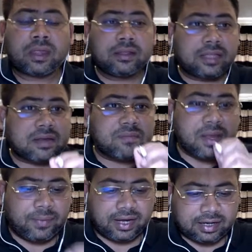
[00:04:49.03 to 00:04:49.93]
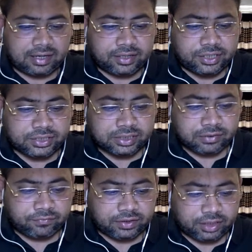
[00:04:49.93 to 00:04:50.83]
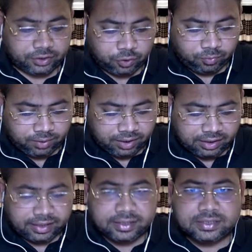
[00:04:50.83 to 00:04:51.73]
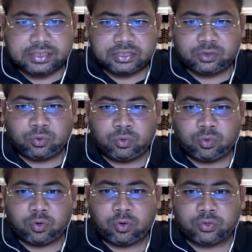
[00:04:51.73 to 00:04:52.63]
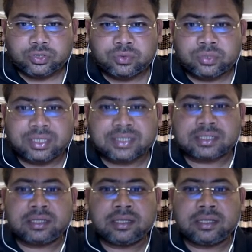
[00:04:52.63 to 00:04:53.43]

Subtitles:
There may be a condition when the tumor is too close to this